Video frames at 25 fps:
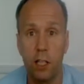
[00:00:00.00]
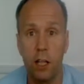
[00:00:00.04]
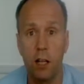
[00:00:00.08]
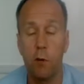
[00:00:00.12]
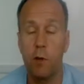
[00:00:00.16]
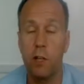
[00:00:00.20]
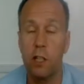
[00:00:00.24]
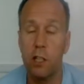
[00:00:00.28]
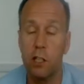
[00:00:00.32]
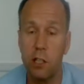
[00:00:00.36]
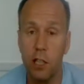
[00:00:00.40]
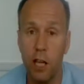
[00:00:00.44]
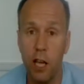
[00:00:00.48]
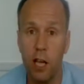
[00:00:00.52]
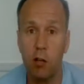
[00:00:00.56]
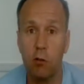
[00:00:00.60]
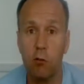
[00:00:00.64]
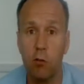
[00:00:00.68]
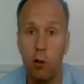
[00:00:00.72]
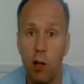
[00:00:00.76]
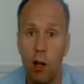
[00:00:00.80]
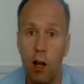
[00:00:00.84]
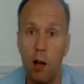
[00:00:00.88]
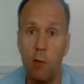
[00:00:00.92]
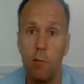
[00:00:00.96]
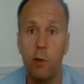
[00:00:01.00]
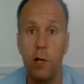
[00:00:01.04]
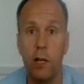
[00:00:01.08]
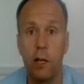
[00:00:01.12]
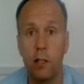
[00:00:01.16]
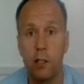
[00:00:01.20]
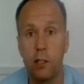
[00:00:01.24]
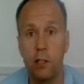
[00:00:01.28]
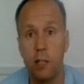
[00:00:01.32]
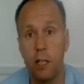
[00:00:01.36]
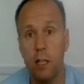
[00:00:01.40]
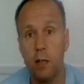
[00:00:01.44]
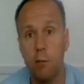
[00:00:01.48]
We can test
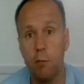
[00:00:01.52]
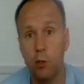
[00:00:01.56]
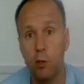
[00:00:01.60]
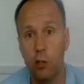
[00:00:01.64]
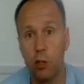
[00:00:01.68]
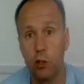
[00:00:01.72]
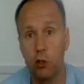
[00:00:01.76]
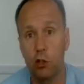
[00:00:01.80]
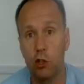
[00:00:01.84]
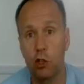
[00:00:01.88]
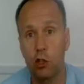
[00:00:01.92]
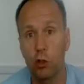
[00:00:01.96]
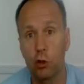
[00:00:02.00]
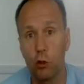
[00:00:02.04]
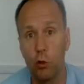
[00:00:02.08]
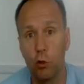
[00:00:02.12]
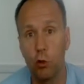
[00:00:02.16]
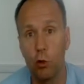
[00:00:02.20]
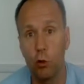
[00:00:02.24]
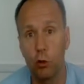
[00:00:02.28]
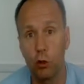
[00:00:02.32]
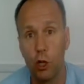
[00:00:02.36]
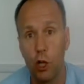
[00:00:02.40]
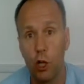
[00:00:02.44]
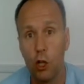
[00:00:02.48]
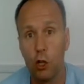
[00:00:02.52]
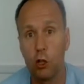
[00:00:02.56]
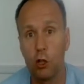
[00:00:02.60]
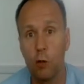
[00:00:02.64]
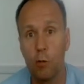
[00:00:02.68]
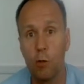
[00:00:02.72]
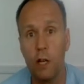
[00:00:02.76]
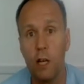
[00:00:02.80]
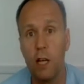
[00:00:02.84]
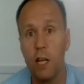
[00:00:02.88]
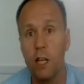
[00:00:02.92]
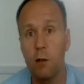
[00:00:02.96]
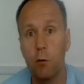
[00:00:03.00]
reliability because the scores should
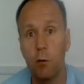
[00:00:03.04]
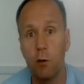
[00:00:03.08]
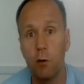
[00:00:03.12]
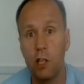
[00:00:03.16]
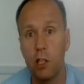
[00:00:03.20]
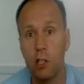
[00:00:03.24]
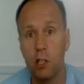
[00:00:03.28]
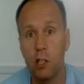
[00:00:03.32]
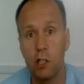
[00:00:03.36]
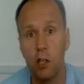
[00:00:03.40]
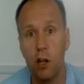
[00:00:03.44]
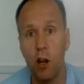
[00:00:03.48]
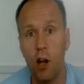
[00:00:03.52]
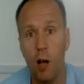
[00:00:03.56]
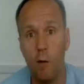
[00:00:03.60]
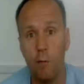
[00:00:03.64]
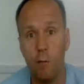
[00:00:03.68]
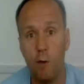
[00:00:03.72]
be equal each time.